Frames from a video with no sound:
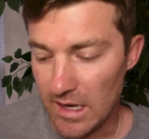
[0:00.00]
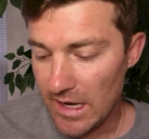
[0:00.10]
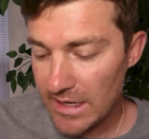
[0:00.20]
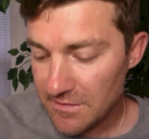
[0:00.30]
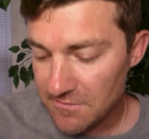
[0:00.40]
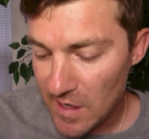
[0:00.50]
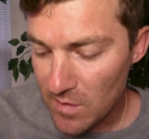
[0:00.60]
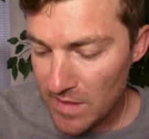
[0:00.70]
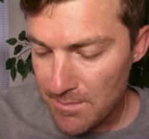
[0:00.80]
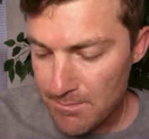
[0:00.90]
I have
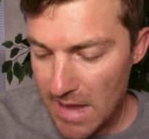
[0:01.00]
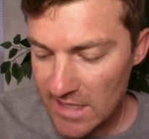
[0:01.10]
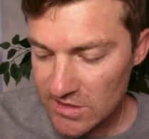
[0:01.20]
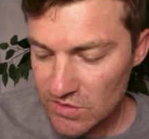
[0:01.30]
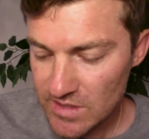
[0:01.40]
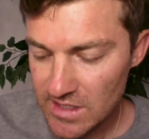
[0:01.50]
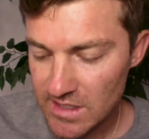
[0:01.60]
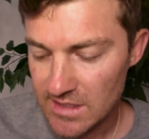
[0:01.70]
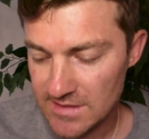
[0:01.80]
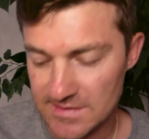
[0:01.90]
found that
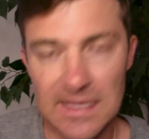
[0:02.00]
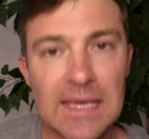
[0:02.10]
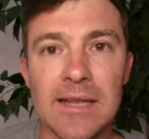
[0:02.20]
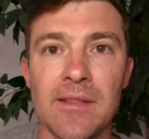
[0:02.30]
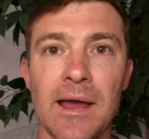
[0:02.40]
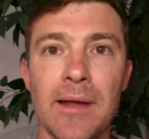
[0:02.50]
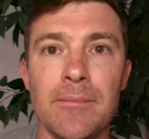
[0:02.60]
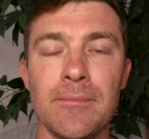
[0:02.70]
mastery is the key to that.